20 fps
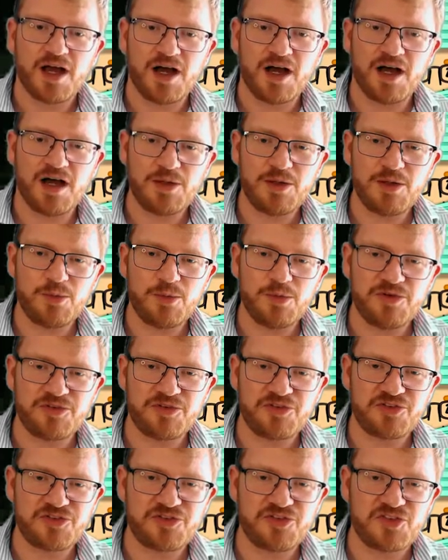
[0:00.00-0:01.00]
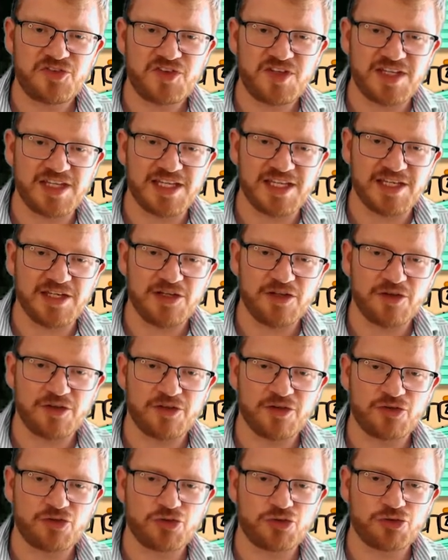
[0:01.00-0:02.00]
I will see
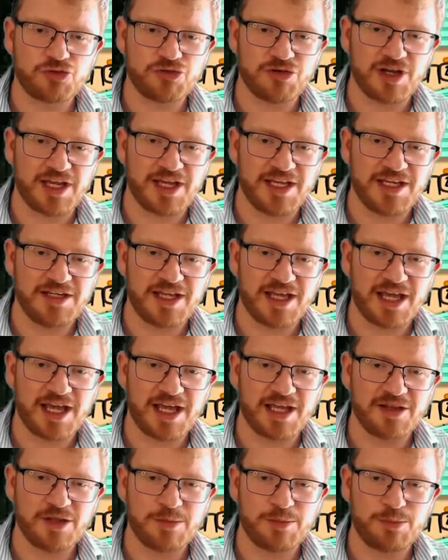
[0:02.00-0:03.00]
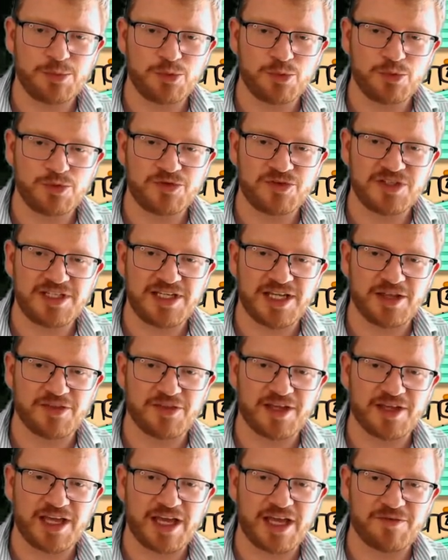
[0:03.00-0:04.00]
the train and the ball
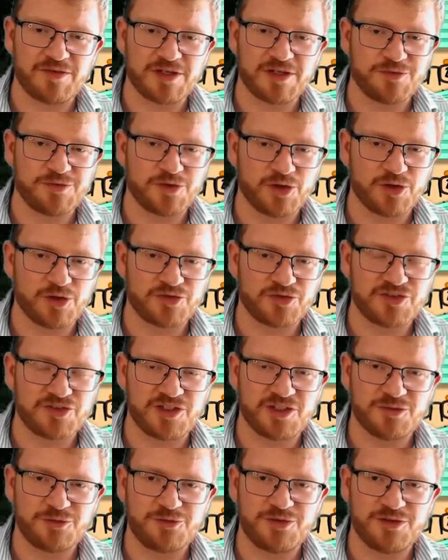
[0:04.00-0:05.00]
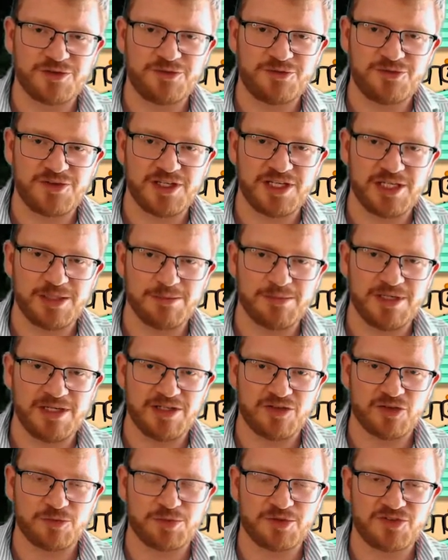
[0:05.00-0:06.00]
together having a velocity of 15
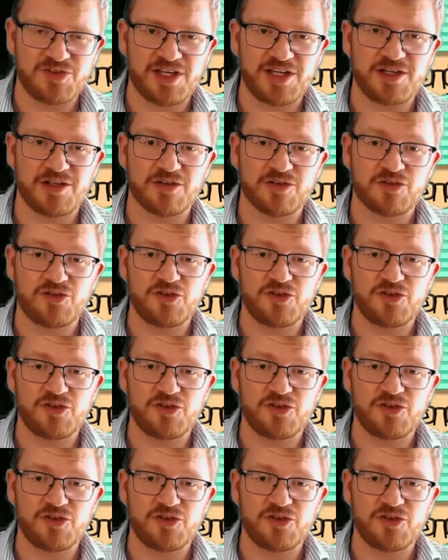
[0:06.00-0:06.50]
meters per second.